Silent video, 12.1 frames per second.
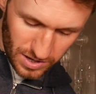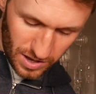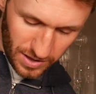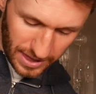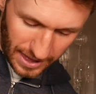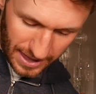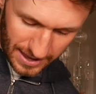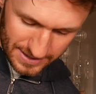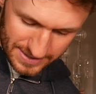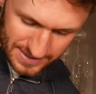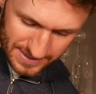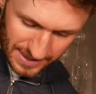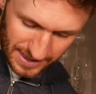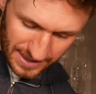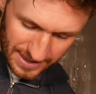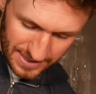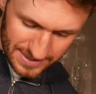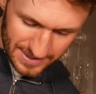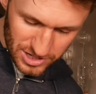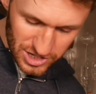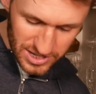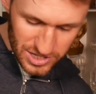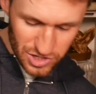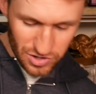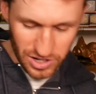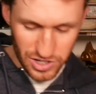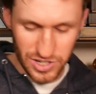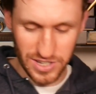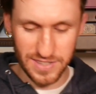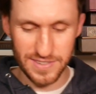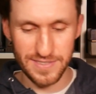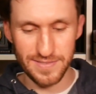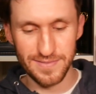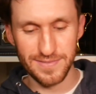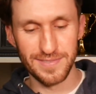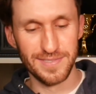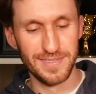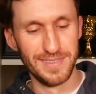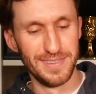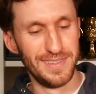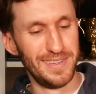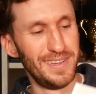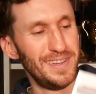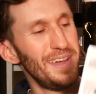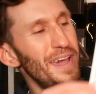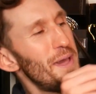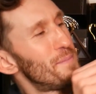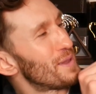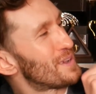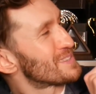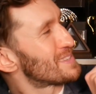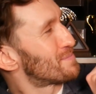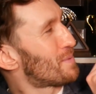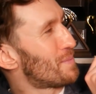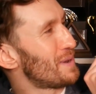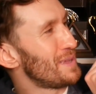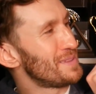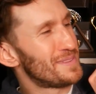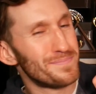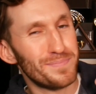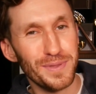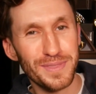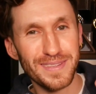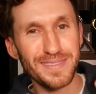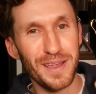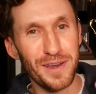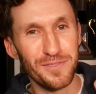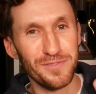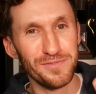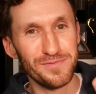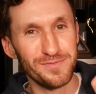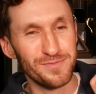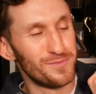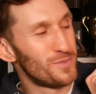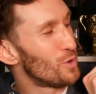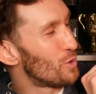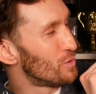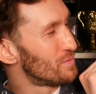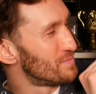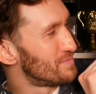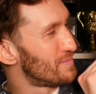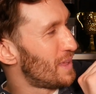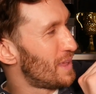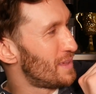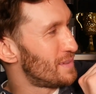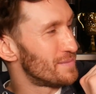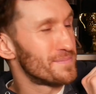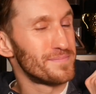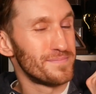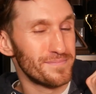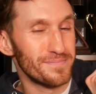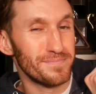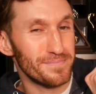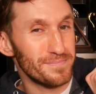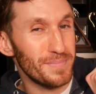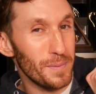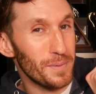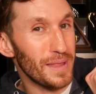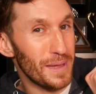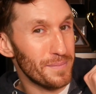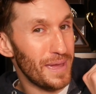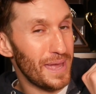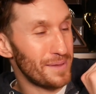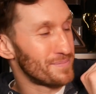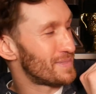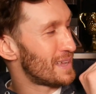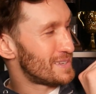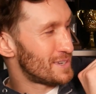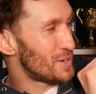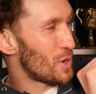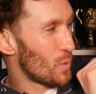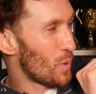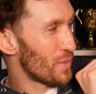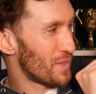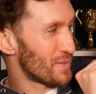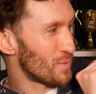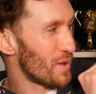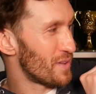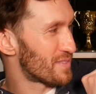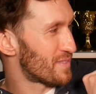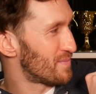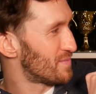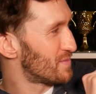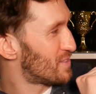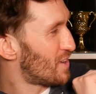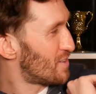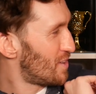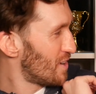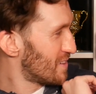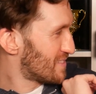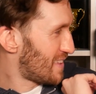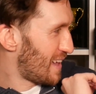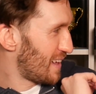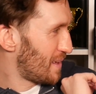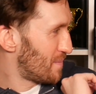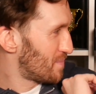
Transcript: okay, I see. There's actually instructions. Because they probably put this in for people like me that didn't know what this was. So it looks like